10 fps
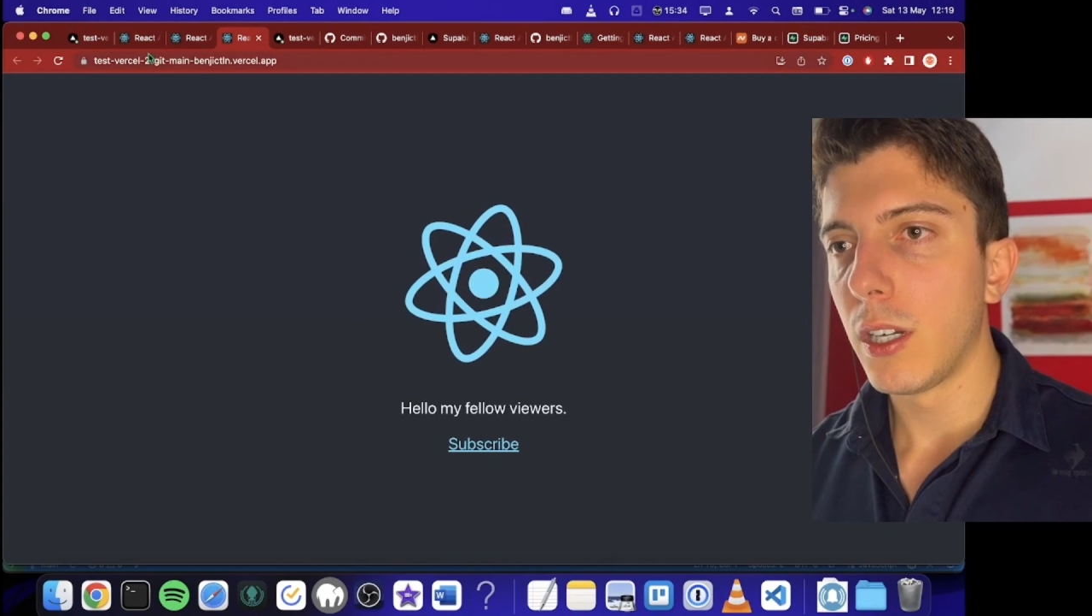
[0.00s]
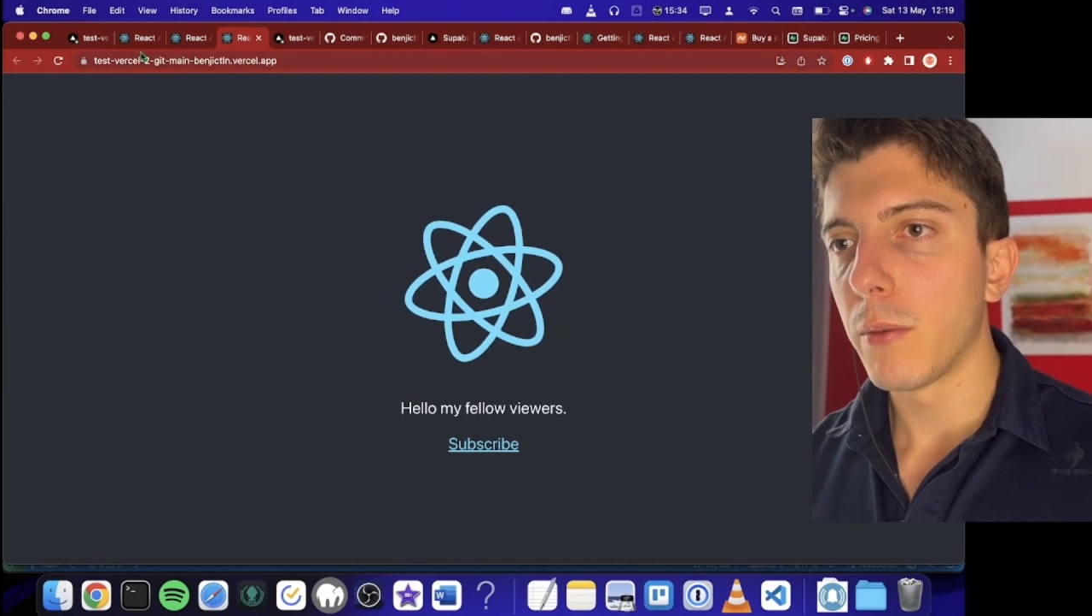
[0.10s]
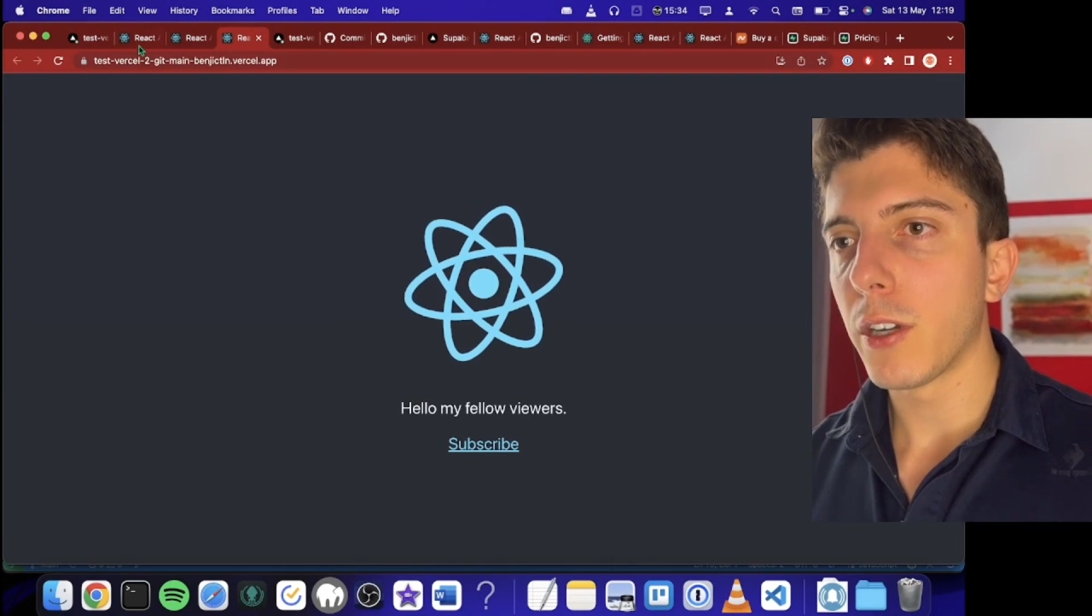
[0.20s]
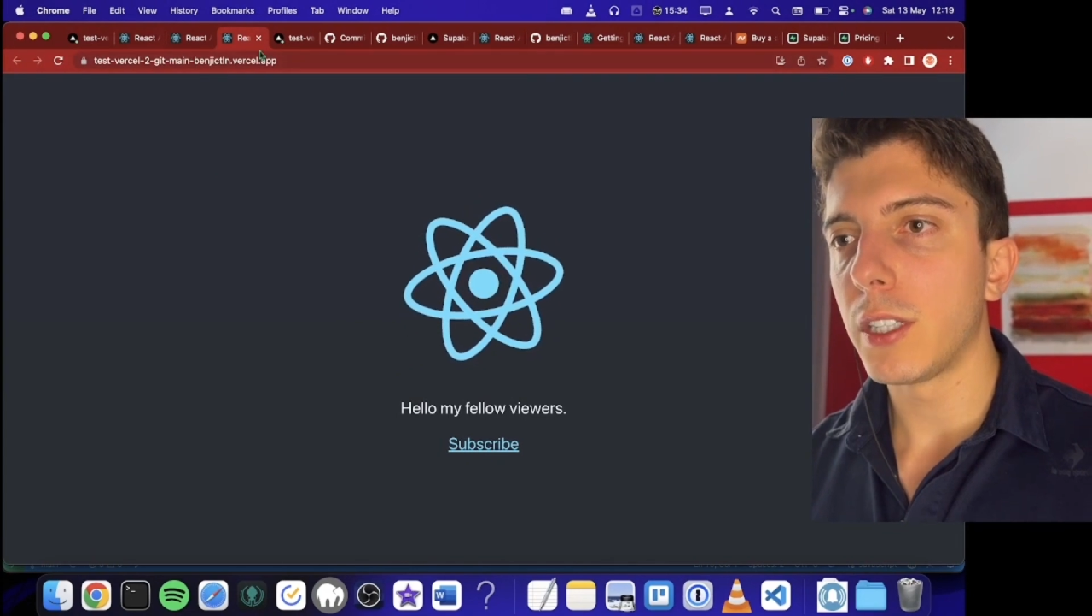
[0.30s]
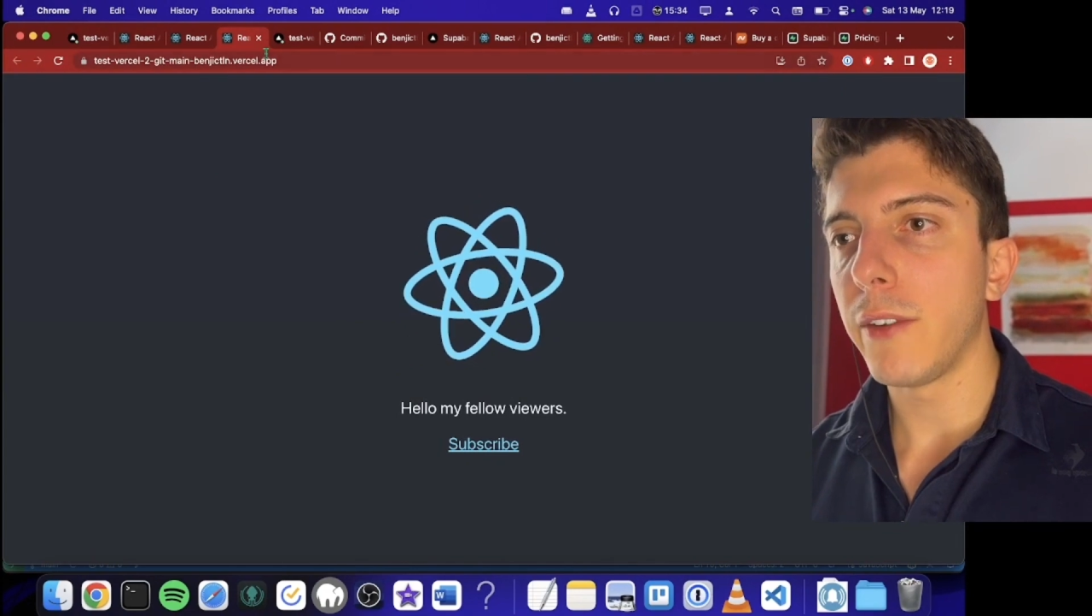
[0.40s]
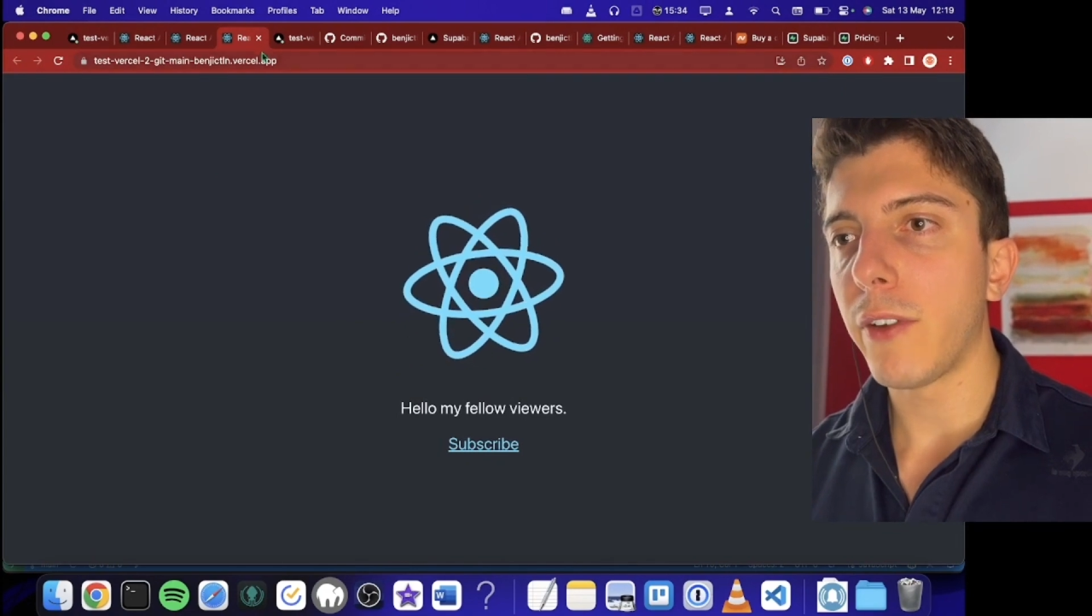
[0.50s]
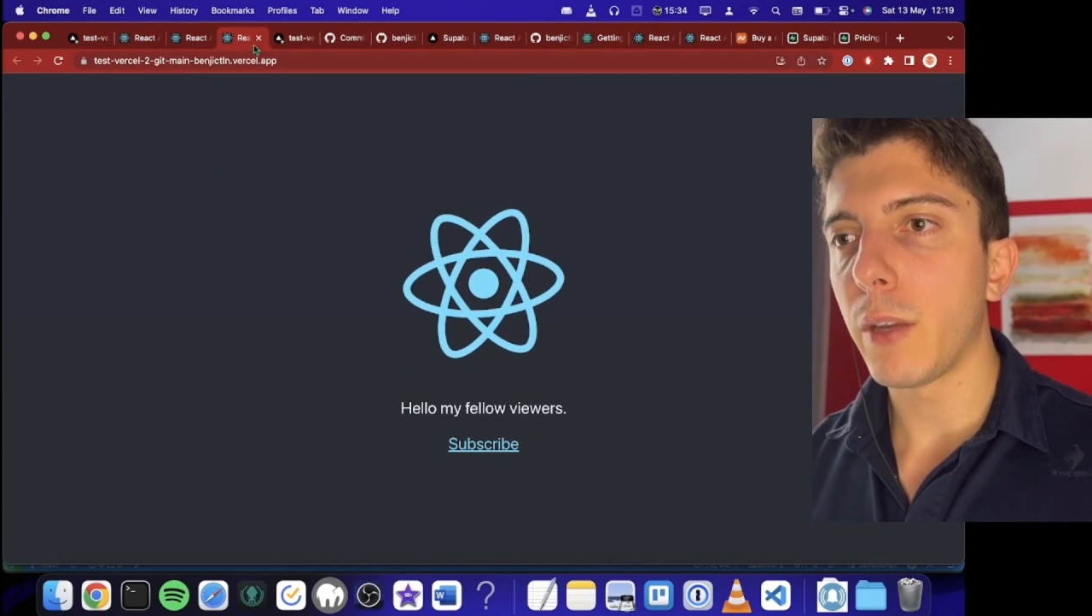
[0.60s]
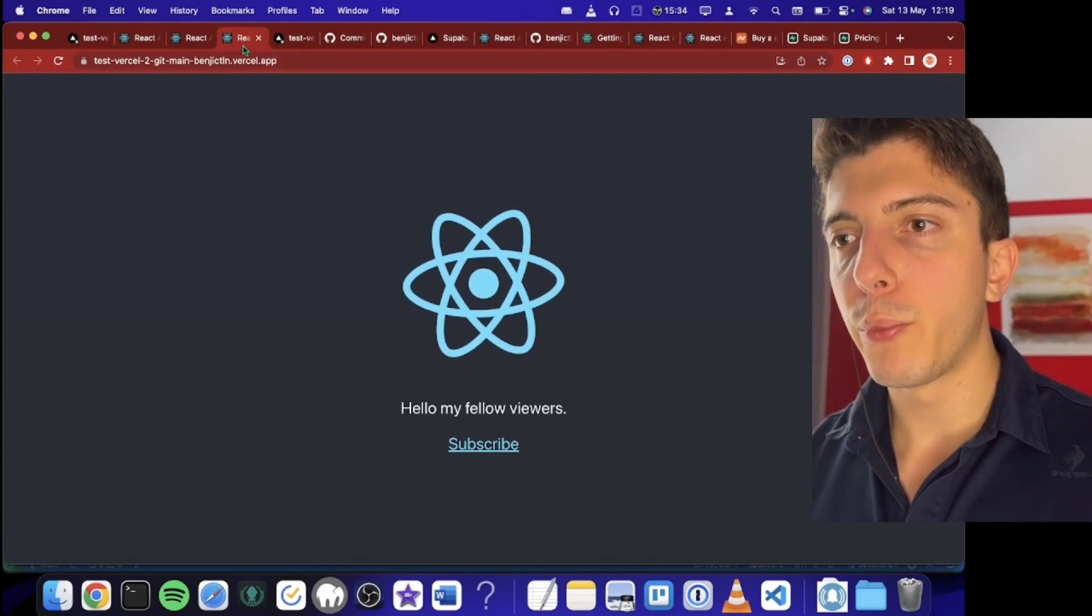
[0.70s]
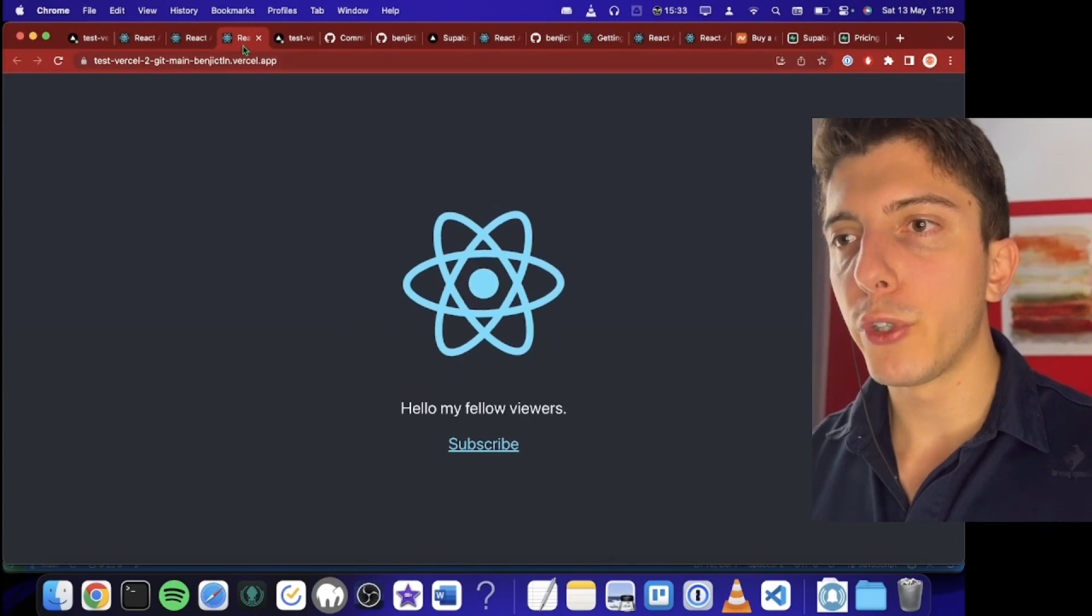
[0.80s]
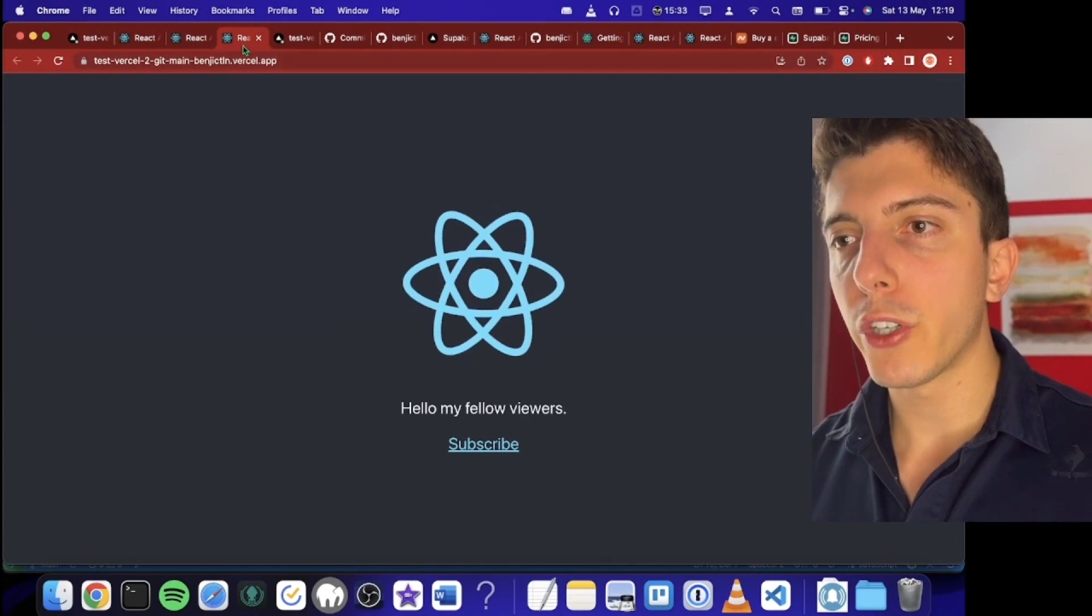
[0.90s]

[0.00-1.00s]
Because if I push